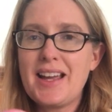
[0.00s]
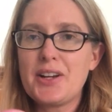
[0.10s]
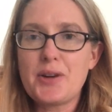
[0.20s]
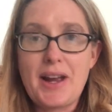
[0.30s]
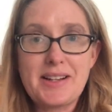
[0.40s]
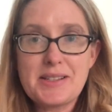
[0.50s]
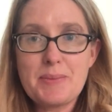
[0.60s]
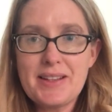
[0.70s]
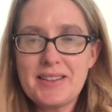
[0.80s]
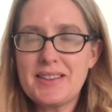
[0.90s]
Granny
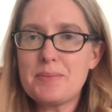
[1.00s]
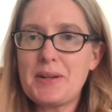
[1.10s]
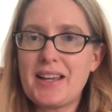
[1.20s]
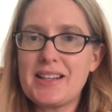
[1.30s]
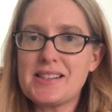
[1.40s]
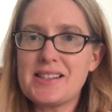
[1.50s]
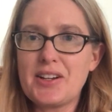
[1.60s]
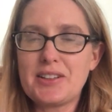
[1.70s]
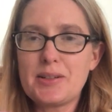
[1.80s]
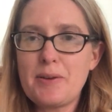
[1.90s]
Smith because
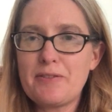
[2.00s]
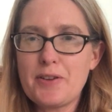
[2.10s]
they're a little bit